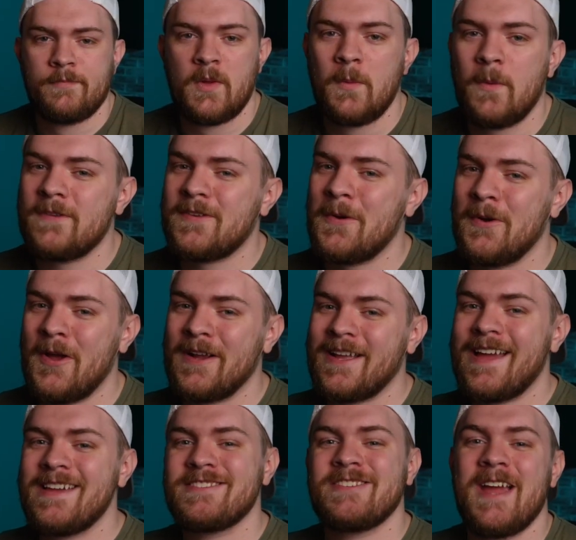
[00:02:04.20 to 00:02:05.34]
What's going on,
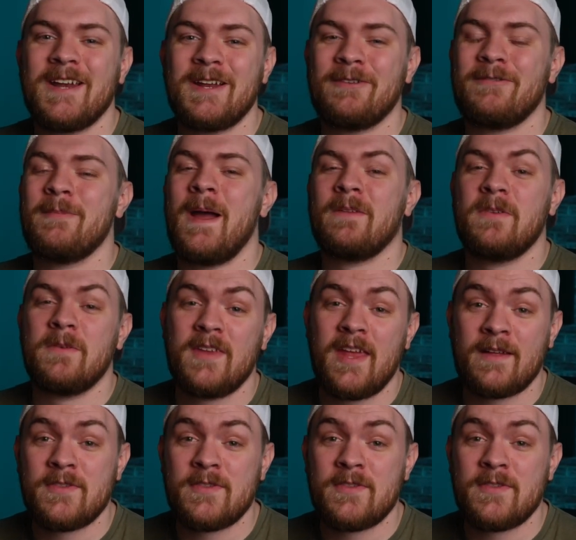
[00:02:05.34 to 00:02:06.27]
guys? Chad here from How To Tech,